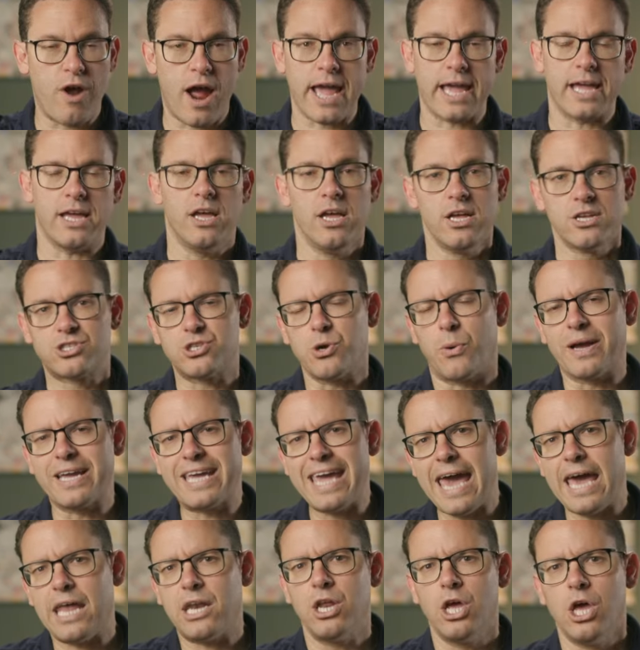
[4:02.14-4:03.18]
right. So
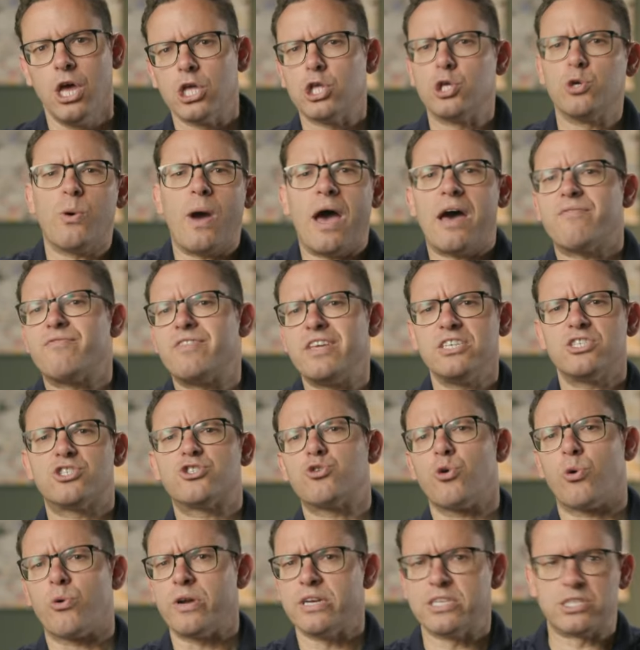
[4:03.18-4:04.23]
again, you have these
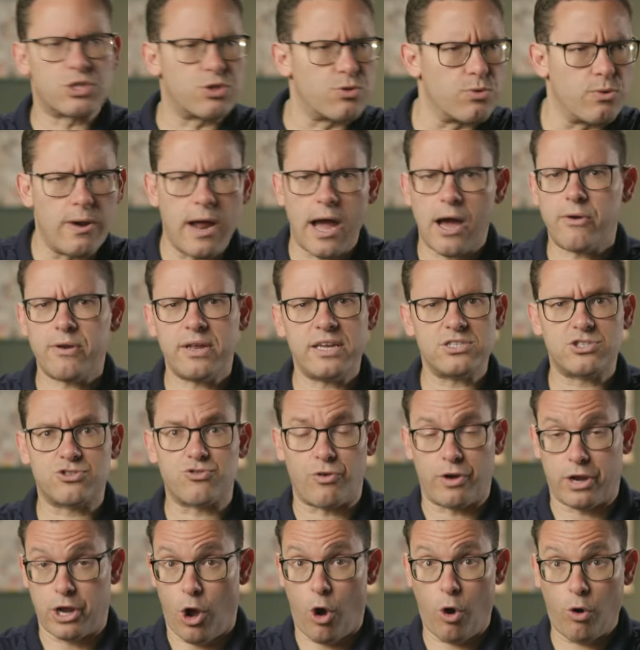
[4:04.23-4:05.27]
stories throughout
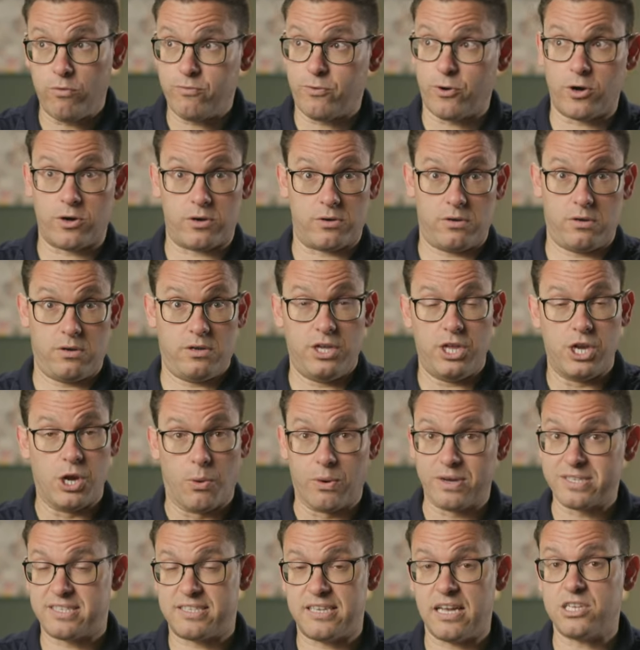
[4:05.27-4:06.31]
history, over, you
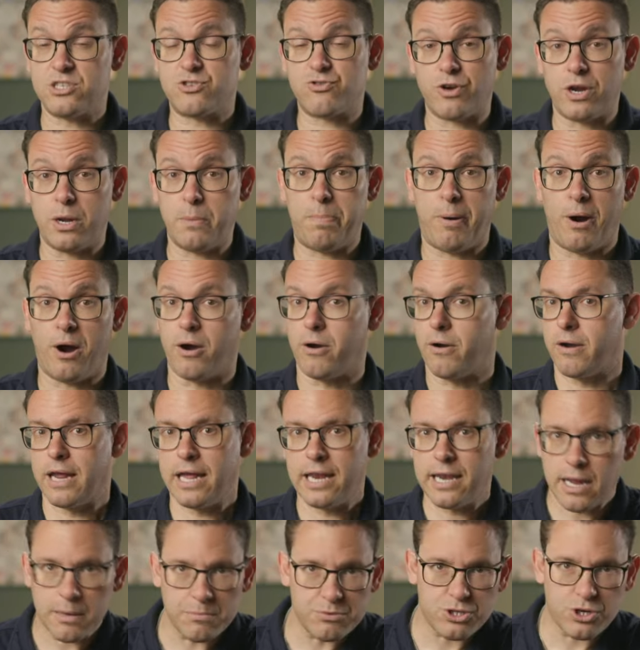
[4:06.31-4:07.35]
know, a century apart,
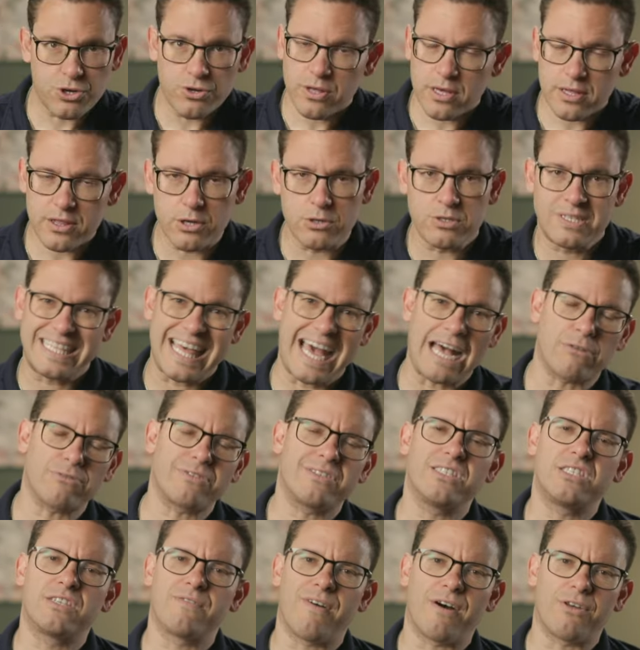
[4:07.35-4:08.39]
and I'm sure that there's
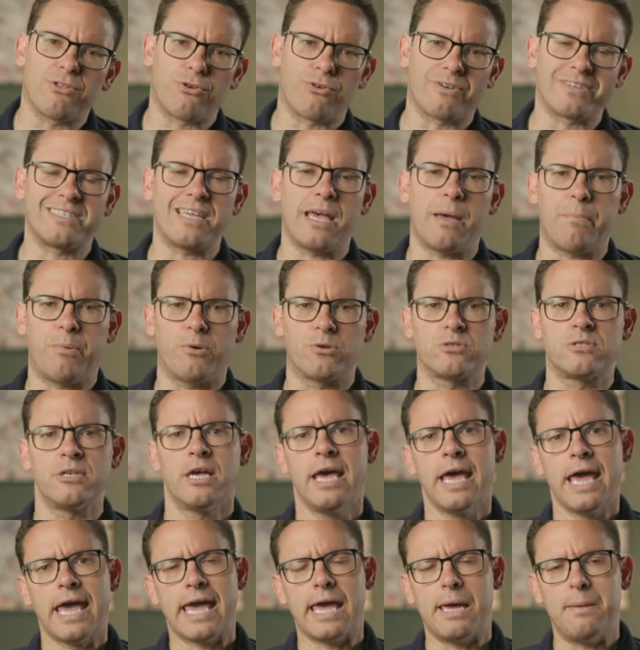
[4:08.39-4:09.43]
thousands of other examples
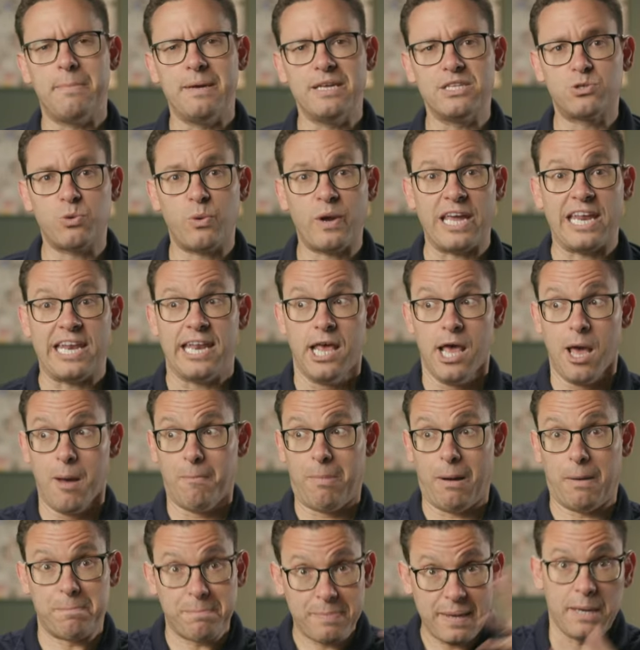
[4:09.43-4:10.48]
in between.
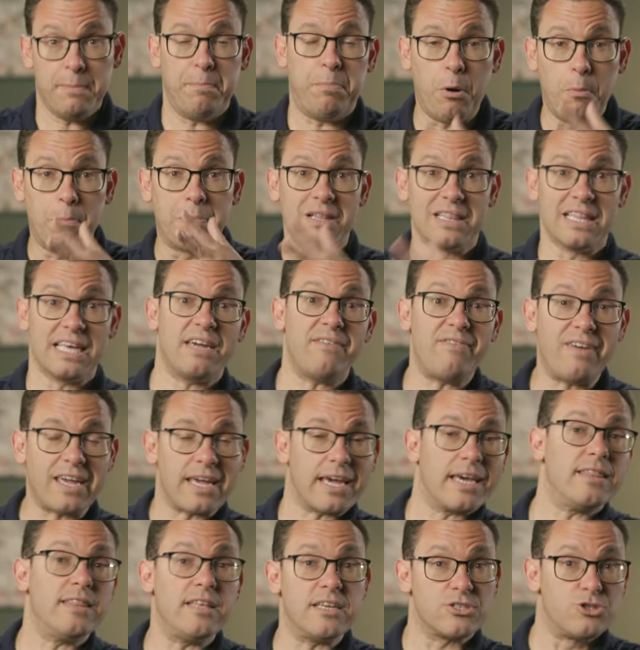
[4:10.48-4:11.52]
But people believing
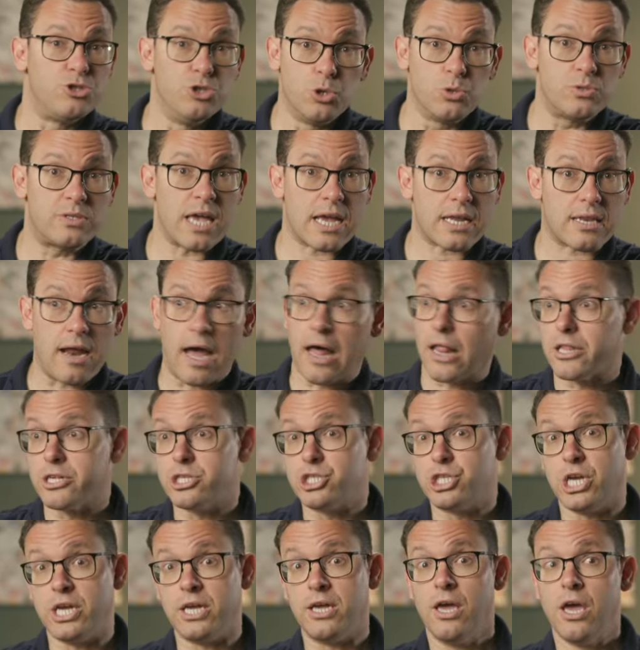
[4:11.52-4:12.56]
in this new
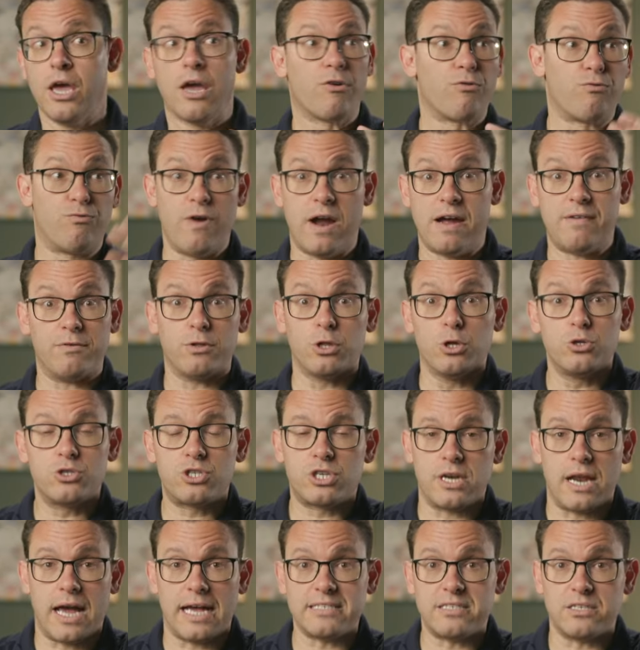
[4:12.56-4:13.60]
technology,
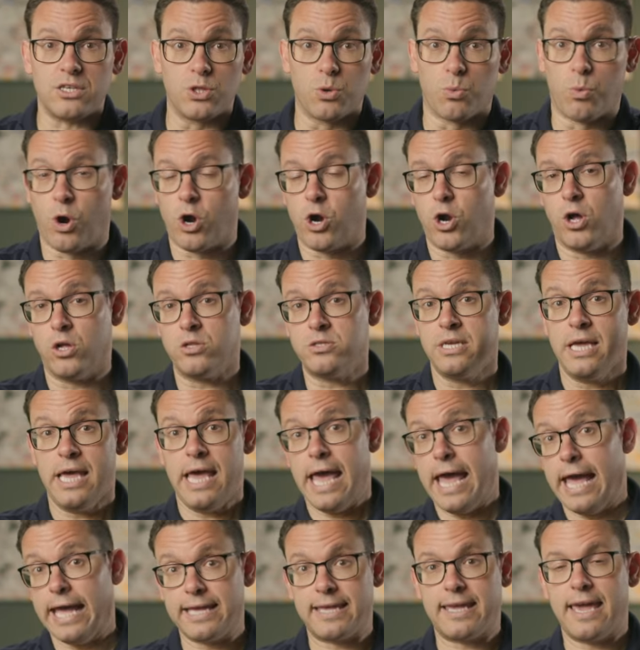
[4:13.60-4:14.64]
revolutionizing the world,
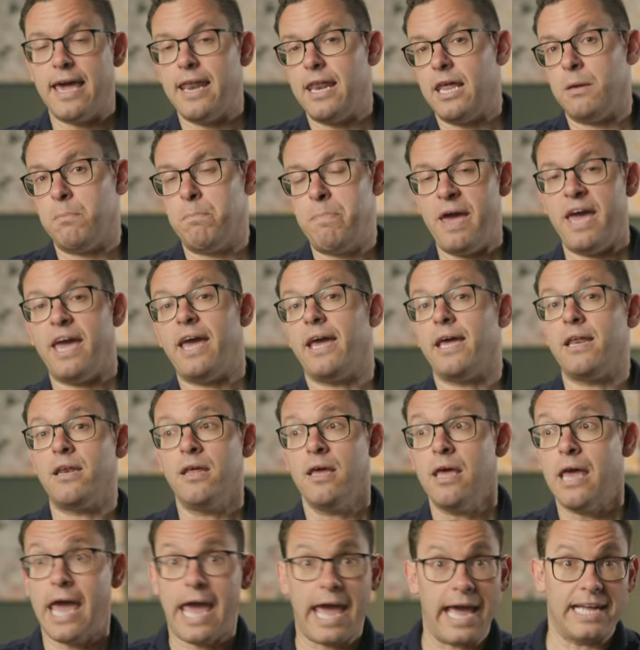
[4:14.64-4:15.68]
and getting paid
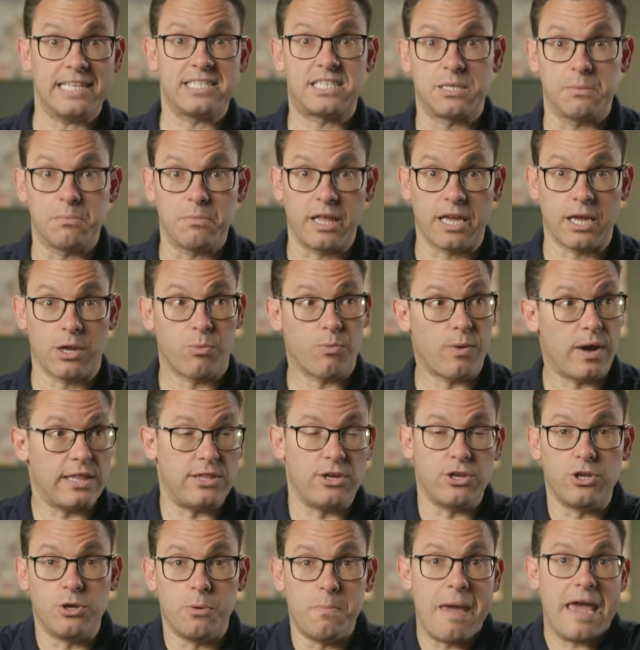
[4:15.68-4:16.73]
handsomely.
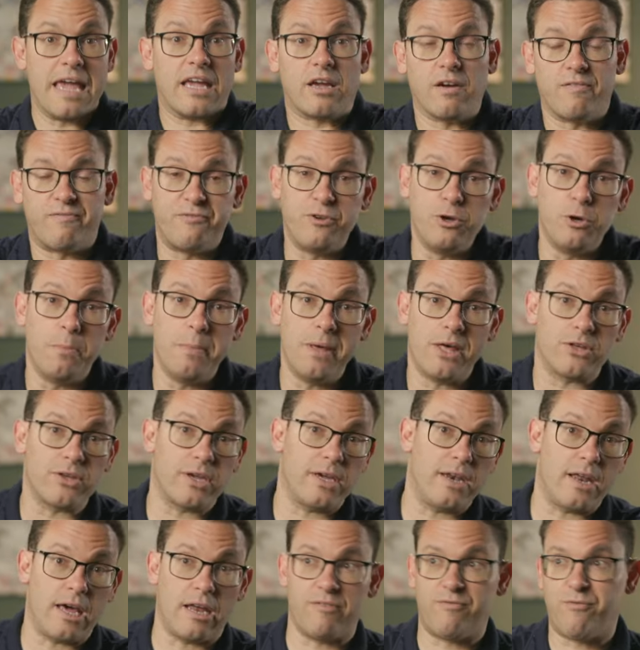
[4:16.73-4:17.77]
Whether you make a few
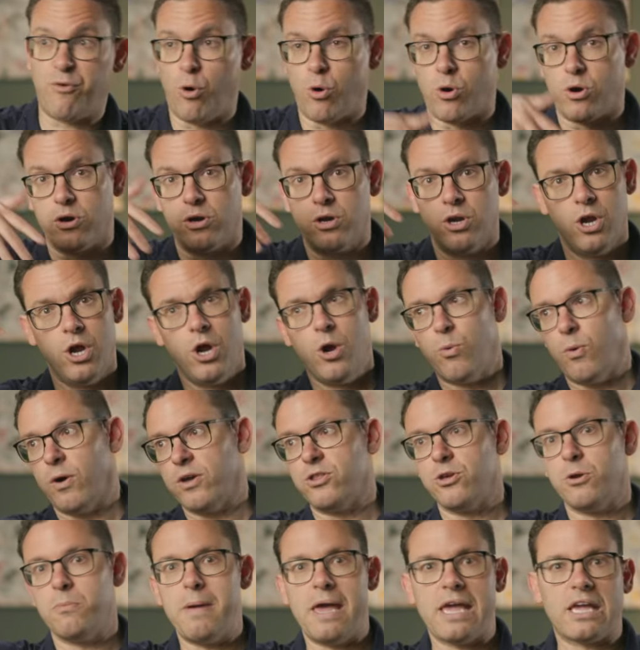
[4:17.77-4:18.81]
million on Ford,
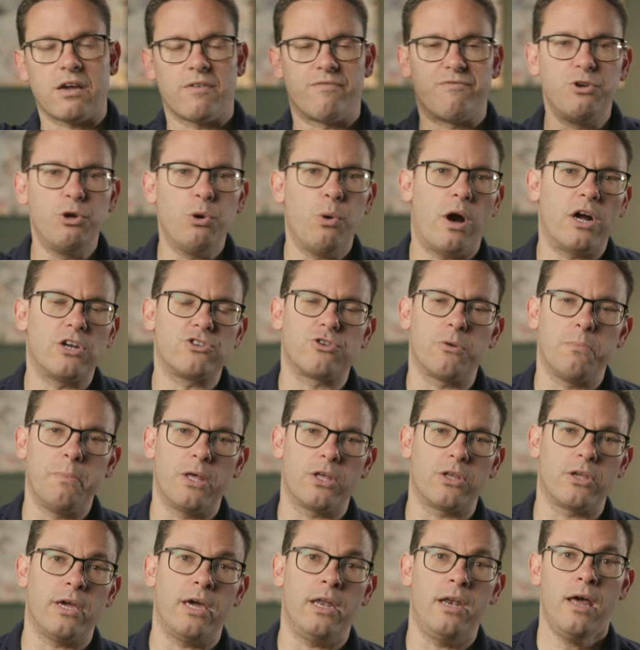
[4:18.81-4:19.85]
whether you make a few hundred
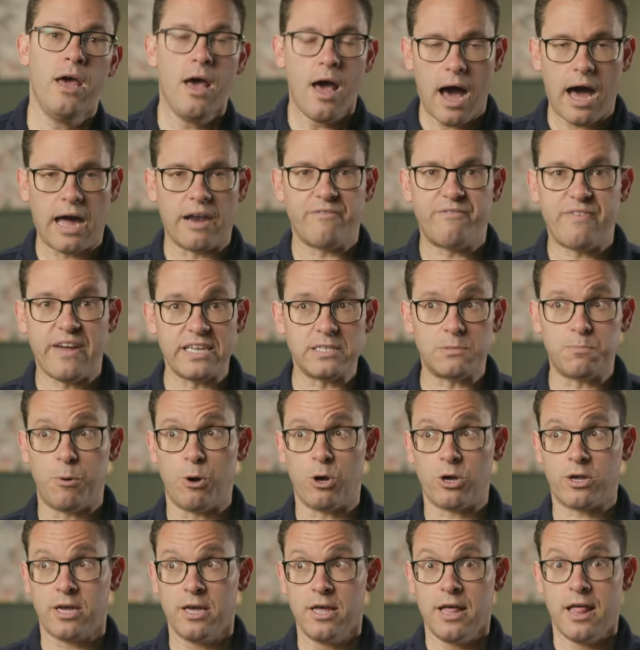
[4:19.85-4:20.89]
million on
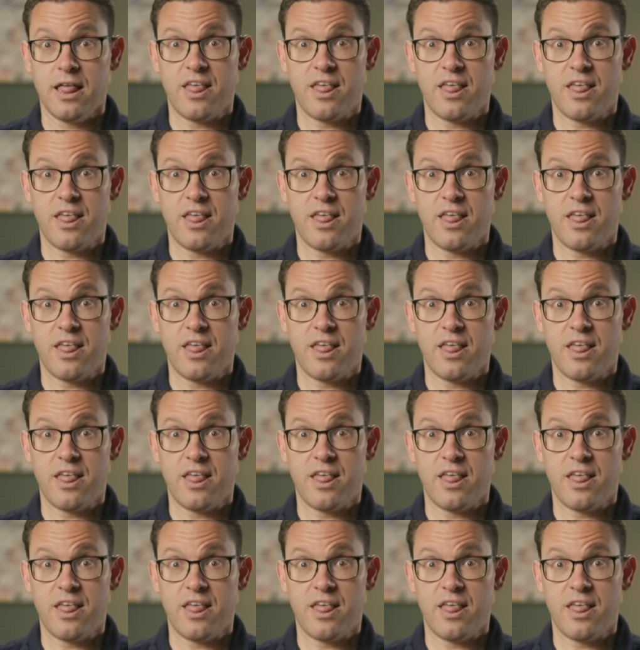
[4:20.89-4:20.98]
Facebook,